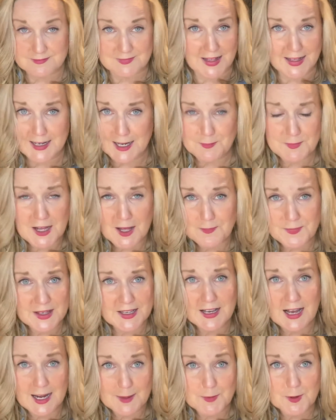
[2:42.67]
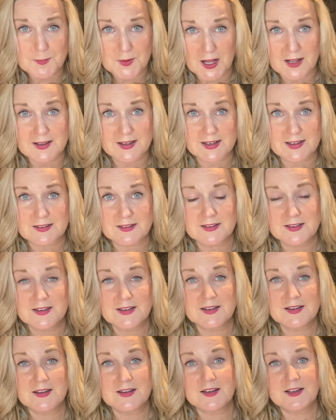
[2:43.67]
And I'm not being hyperbolic.
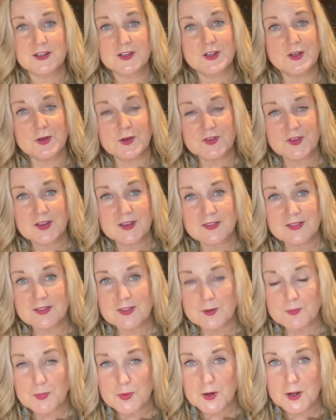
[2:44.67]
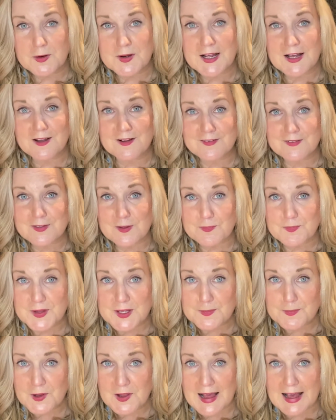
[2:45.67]
Using the pronouns that
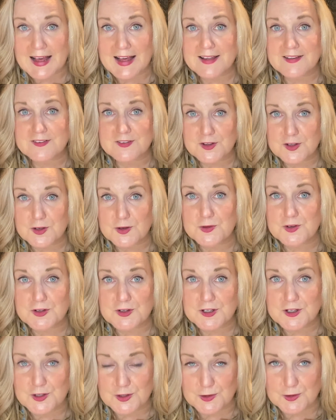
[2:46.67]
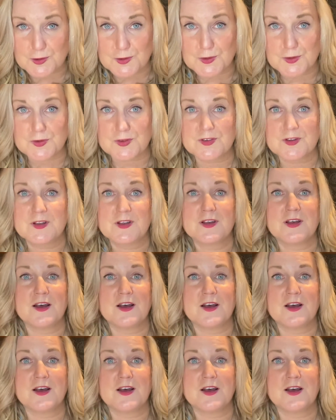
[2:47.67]
people ask you to use